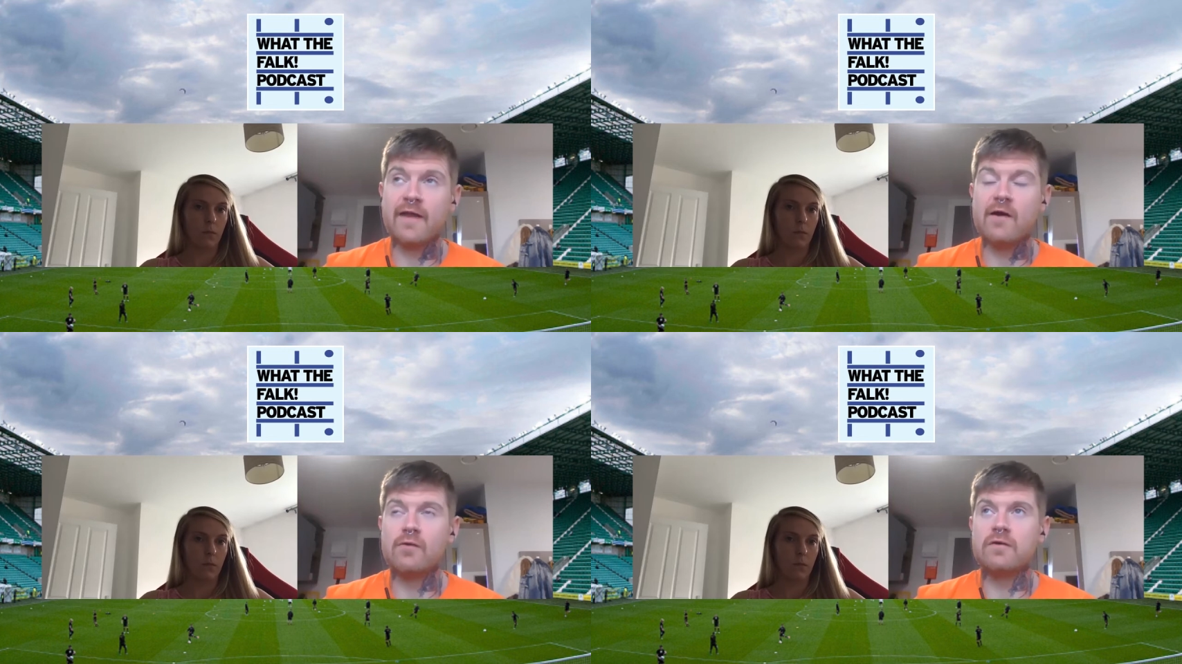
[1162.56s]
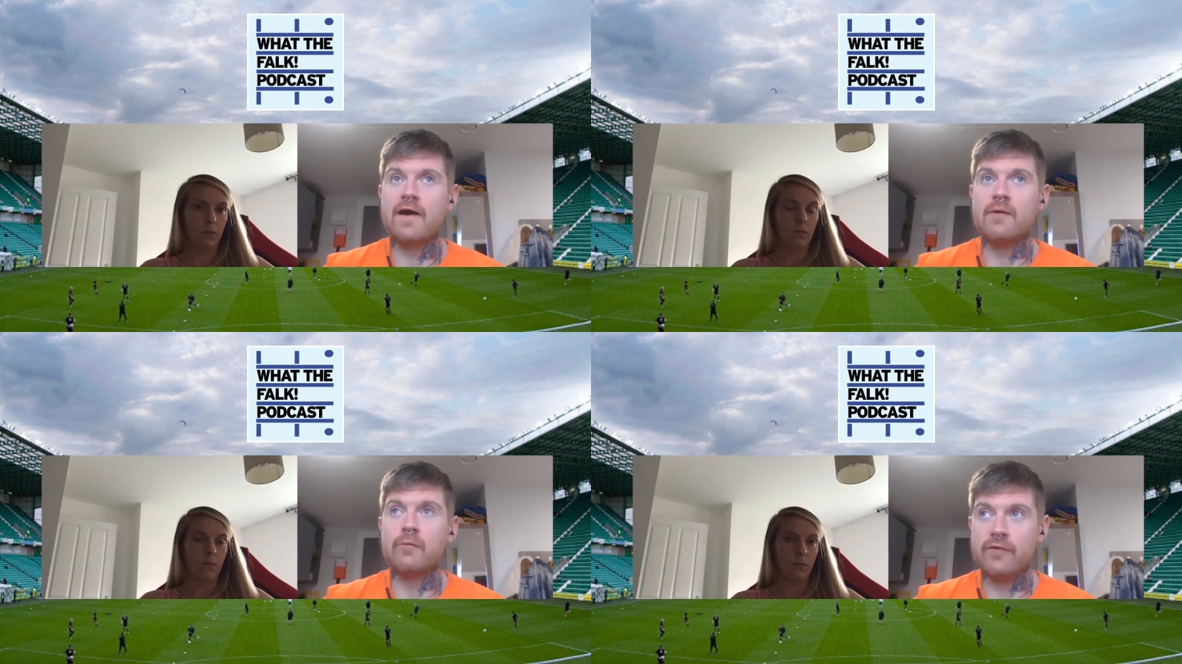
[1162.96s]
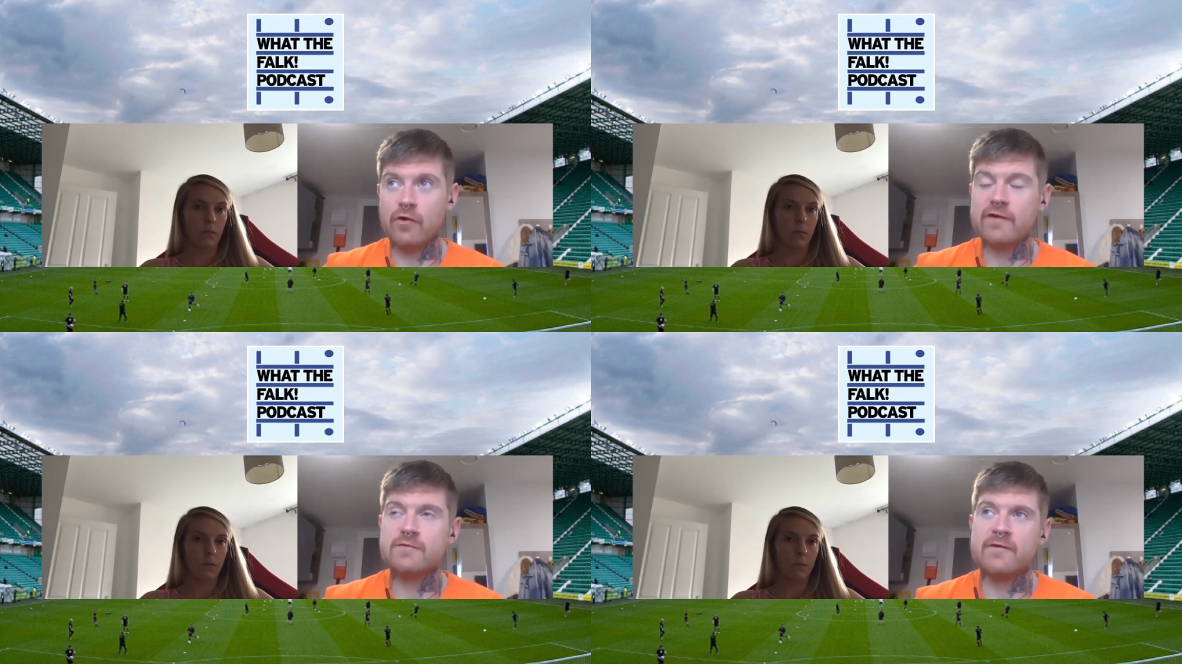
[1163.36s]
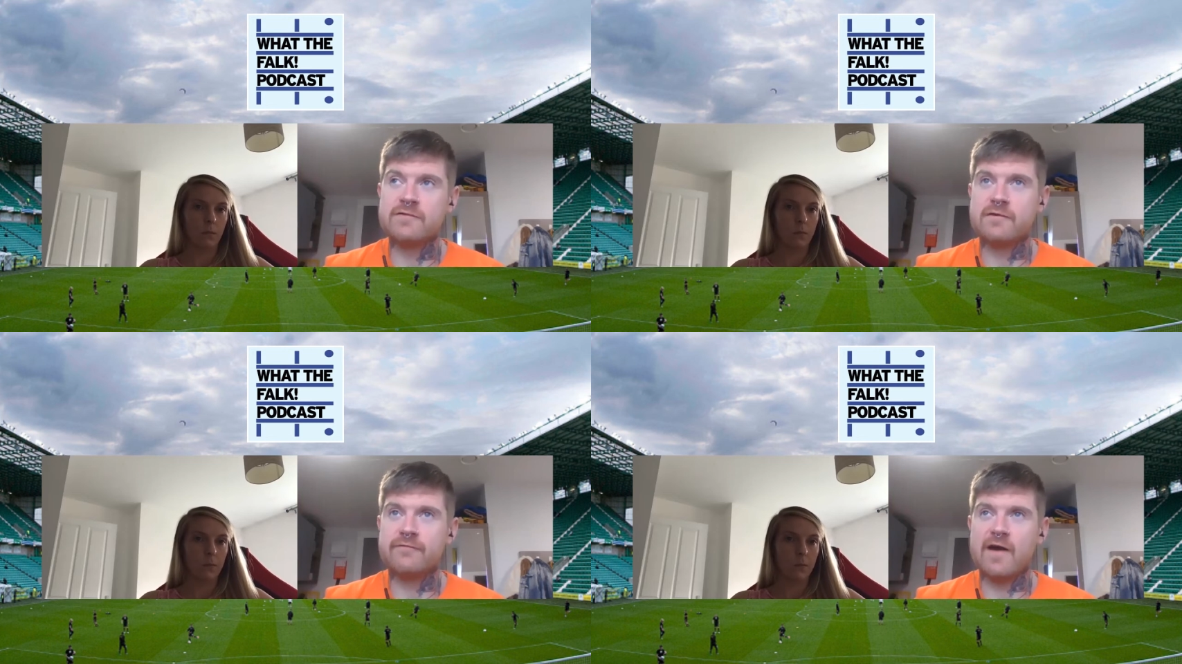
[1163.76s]
Speaker 1: now, um, with your
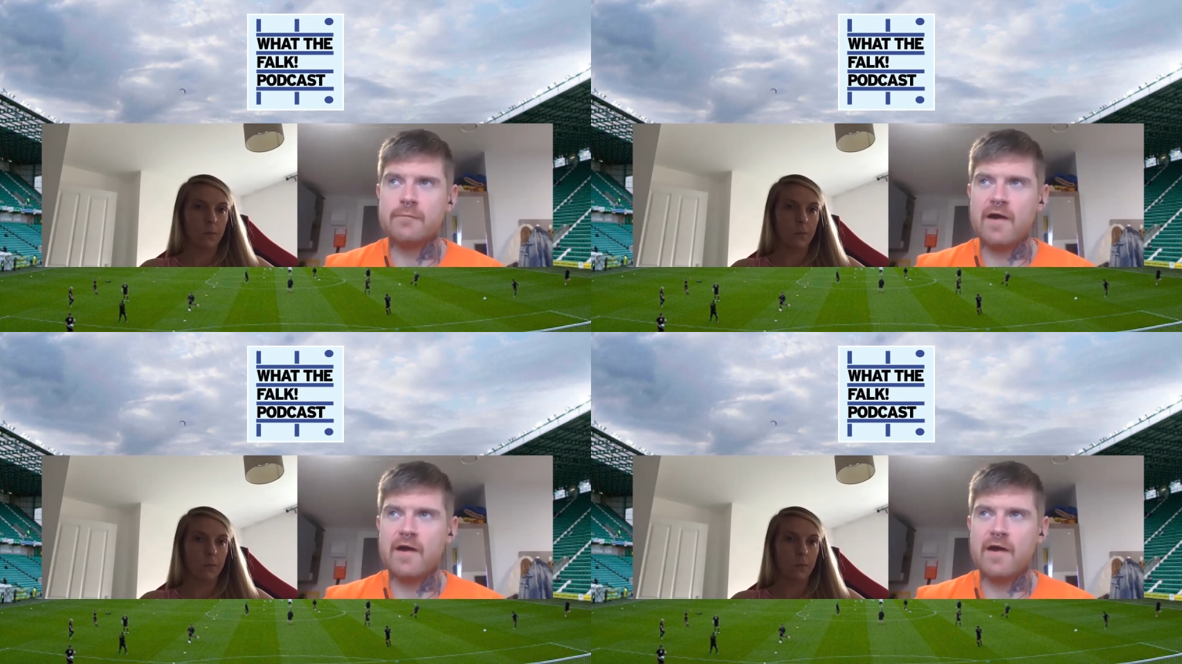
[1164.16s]
experience you've had.